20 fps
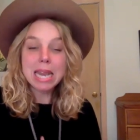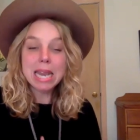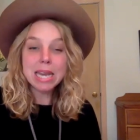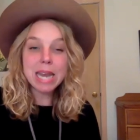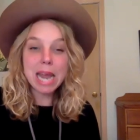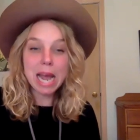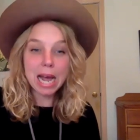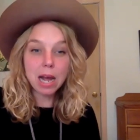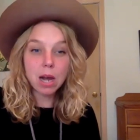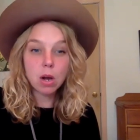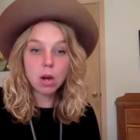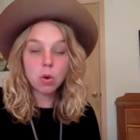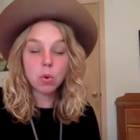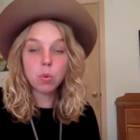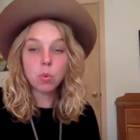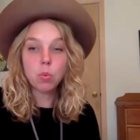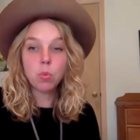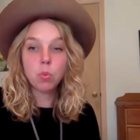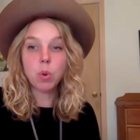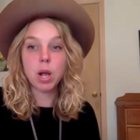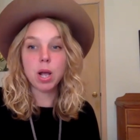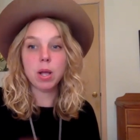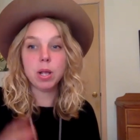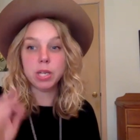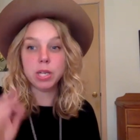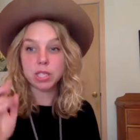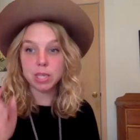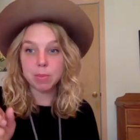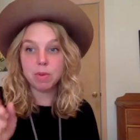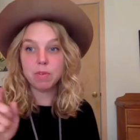now
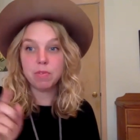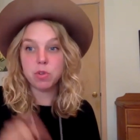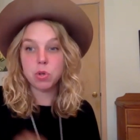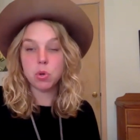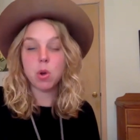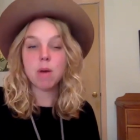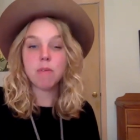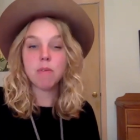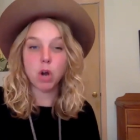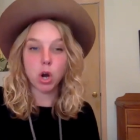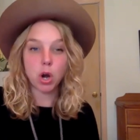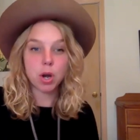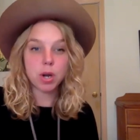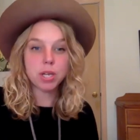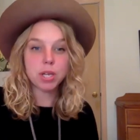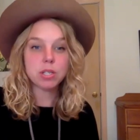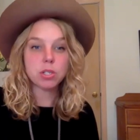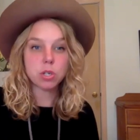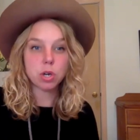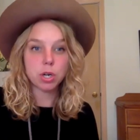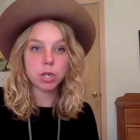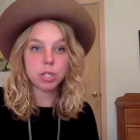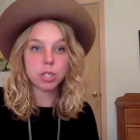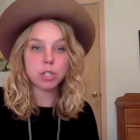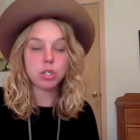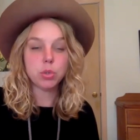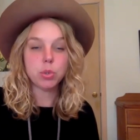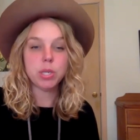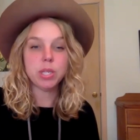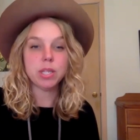and some of you have already started
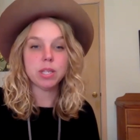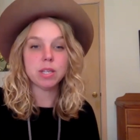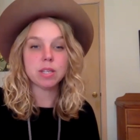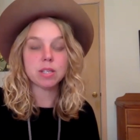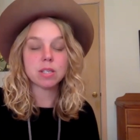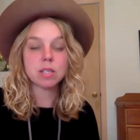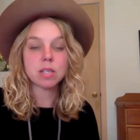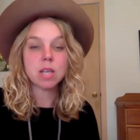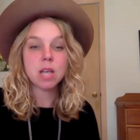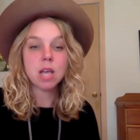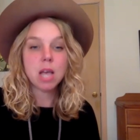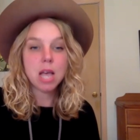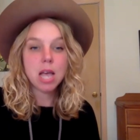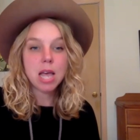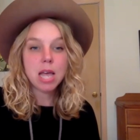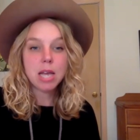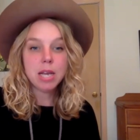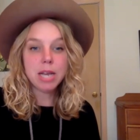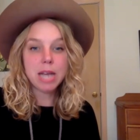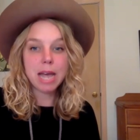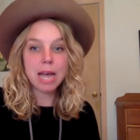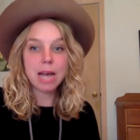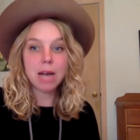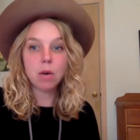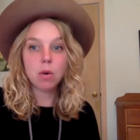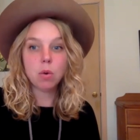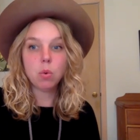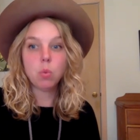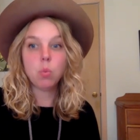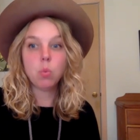doing this
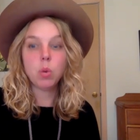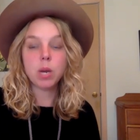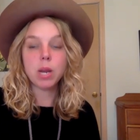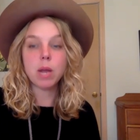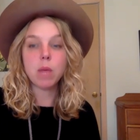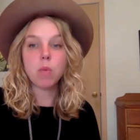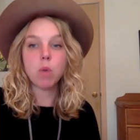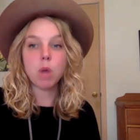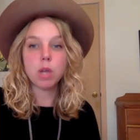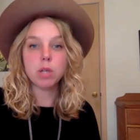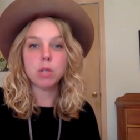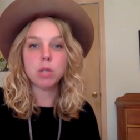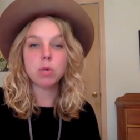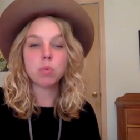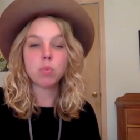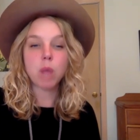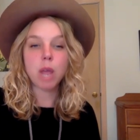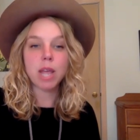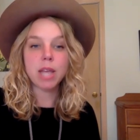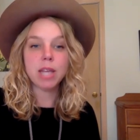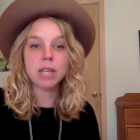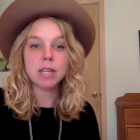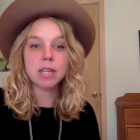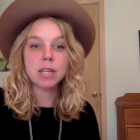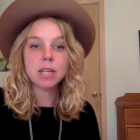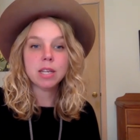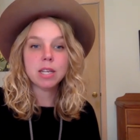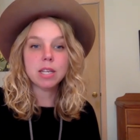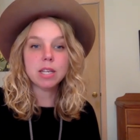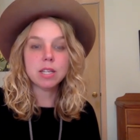now, what I want you to write
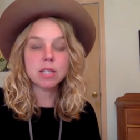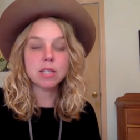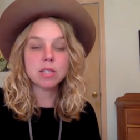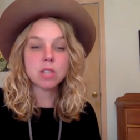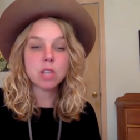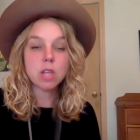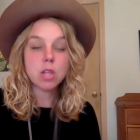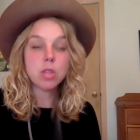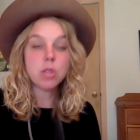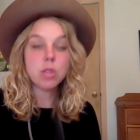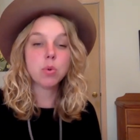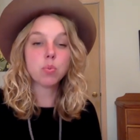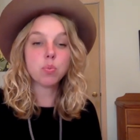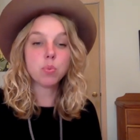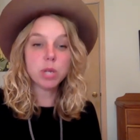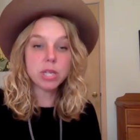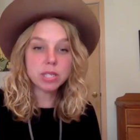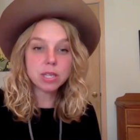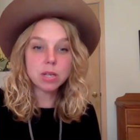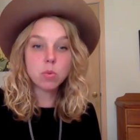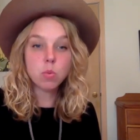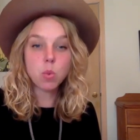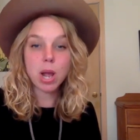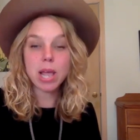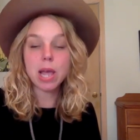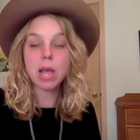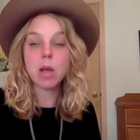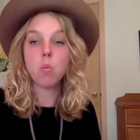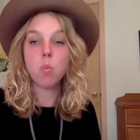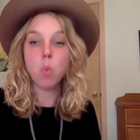is the reason why
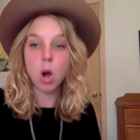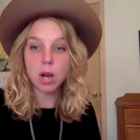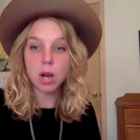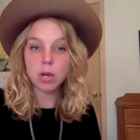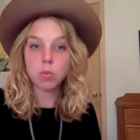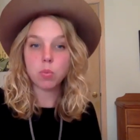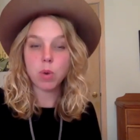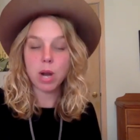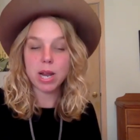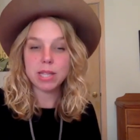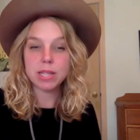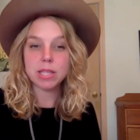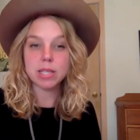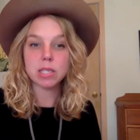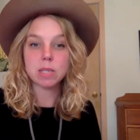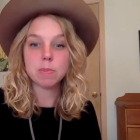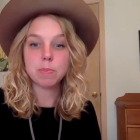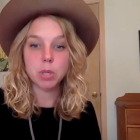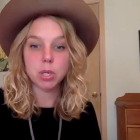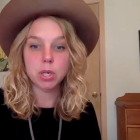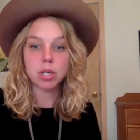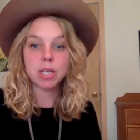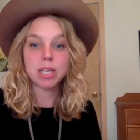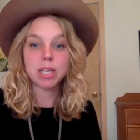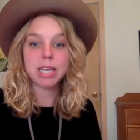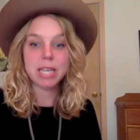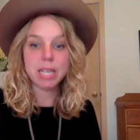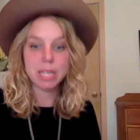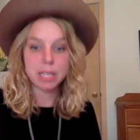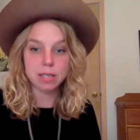I want to write this book
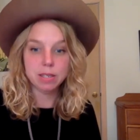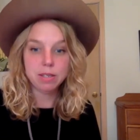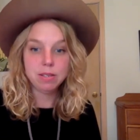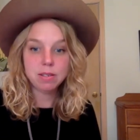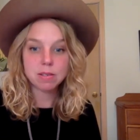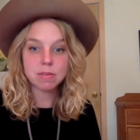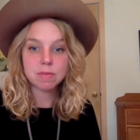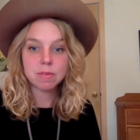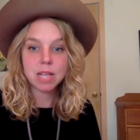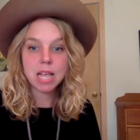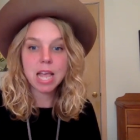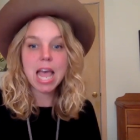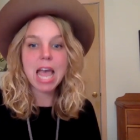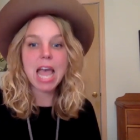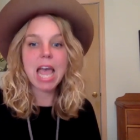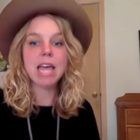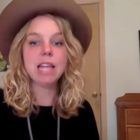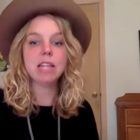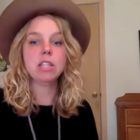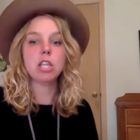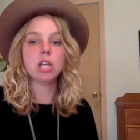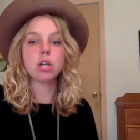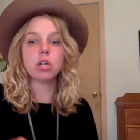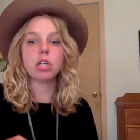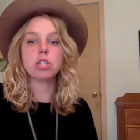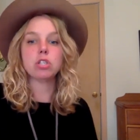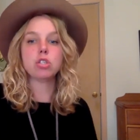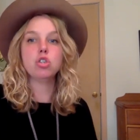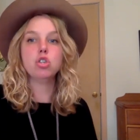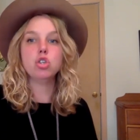is, and there
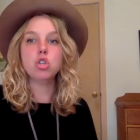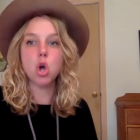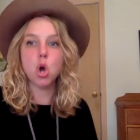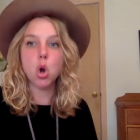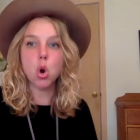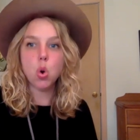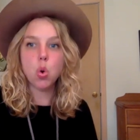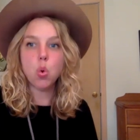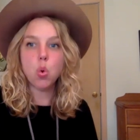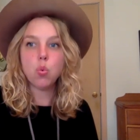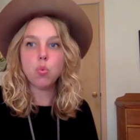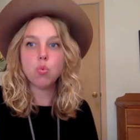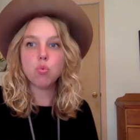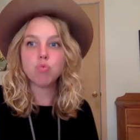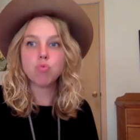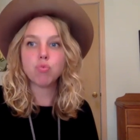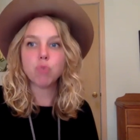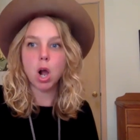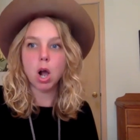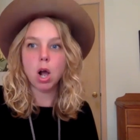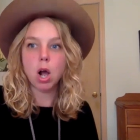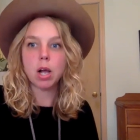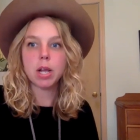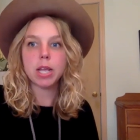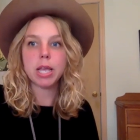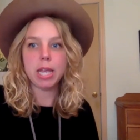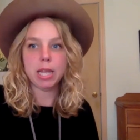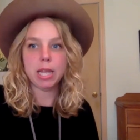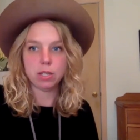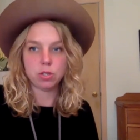is no
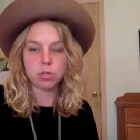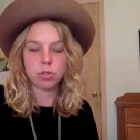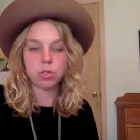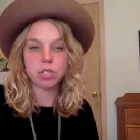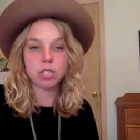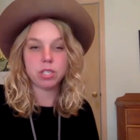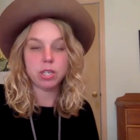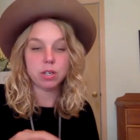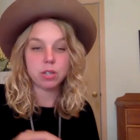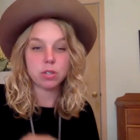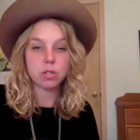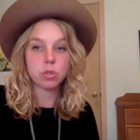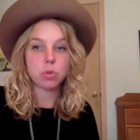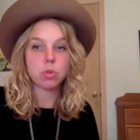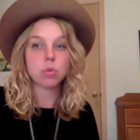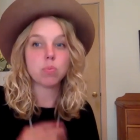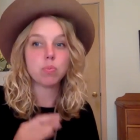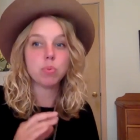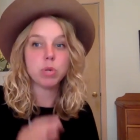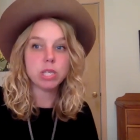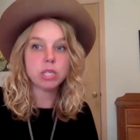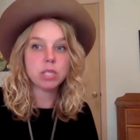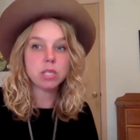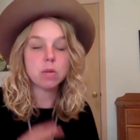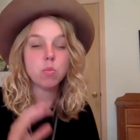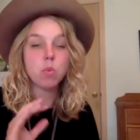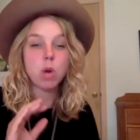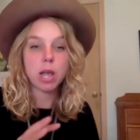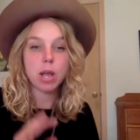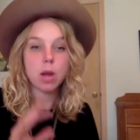wrong answers here. So, the
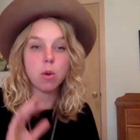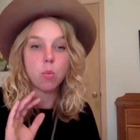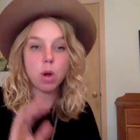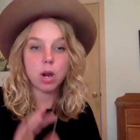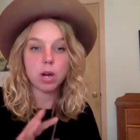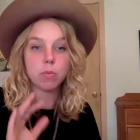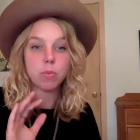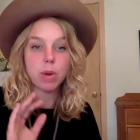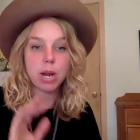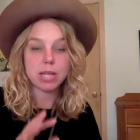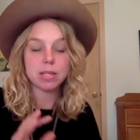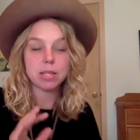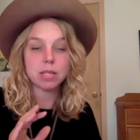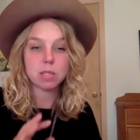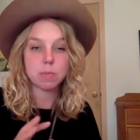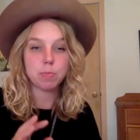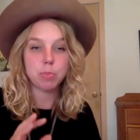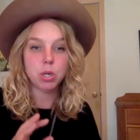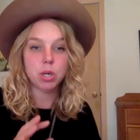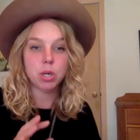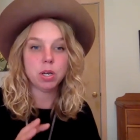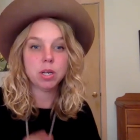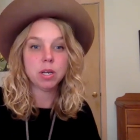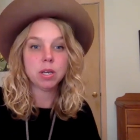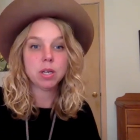reason why I want to write this book,